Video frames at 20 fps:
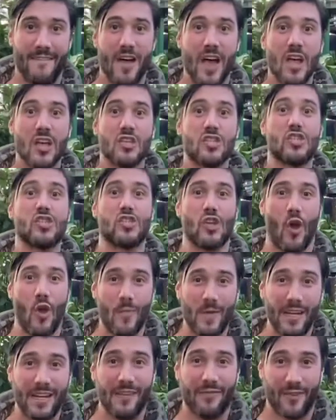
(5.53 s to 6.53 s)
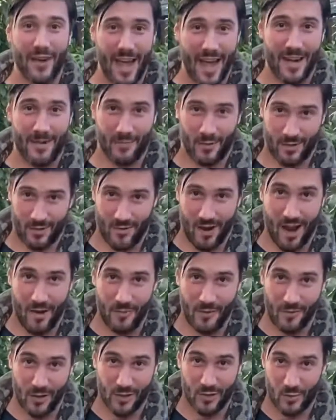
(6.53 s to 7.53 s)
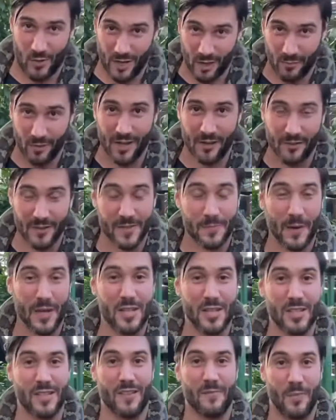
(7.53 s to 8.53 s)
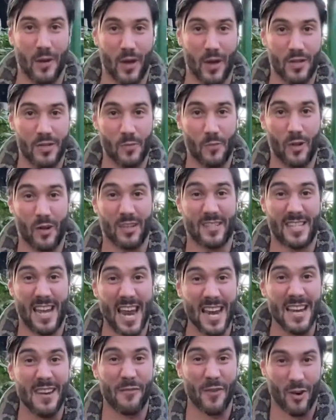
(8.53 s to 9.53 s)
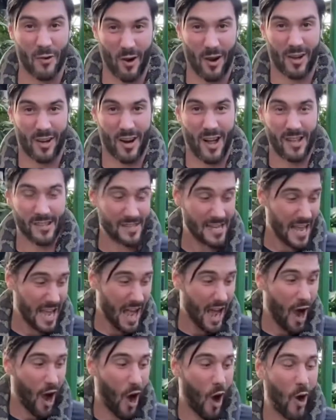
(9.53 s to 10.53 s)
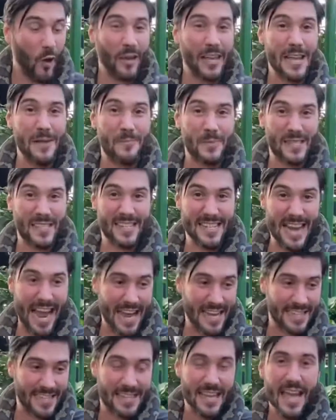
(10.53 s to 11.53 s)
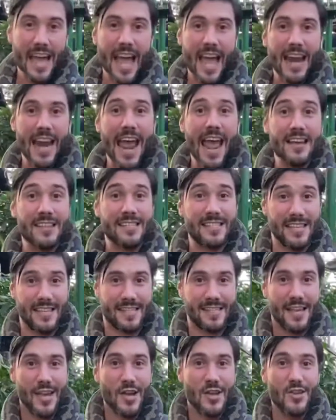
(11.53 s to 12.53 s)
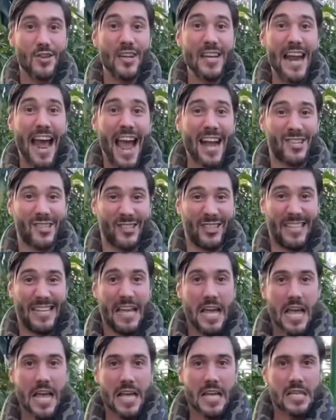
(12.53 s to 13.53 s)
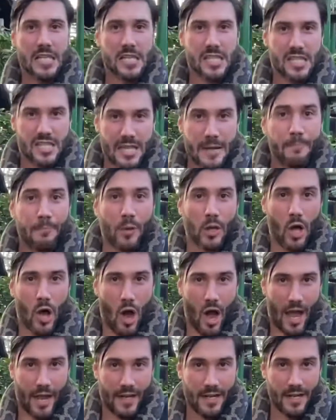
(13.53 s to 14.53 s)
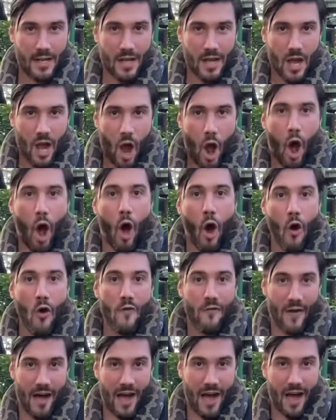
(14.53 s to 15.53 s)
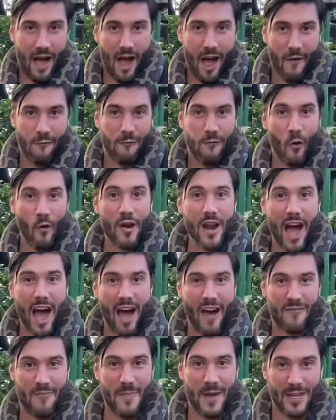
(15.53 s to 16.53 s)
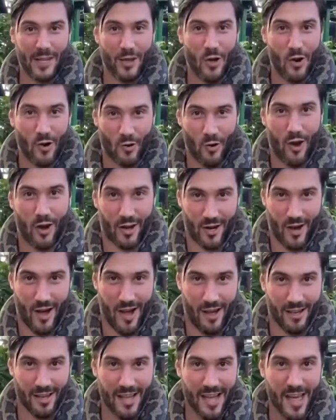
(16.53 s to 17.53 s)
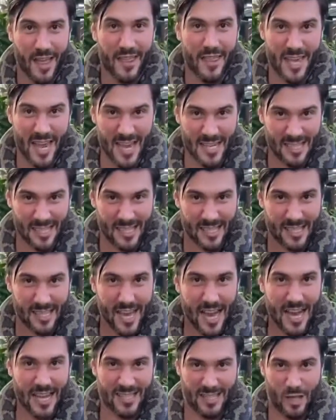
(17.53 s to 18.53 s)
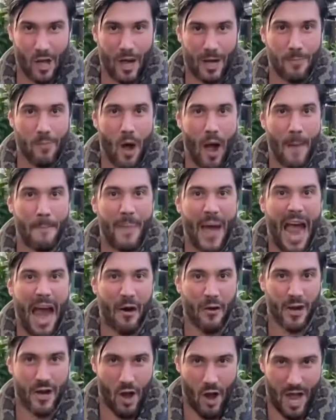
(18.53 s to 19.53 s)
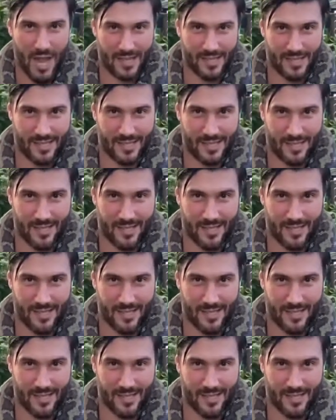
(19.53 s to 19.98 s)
so many different animals, right? We've got 23 different species of birds, we've got 10 different crocodiles, a whole heap of snakes, and how's this? You can actually zip line over a four and a half meter long crocodile. This is like my paradise.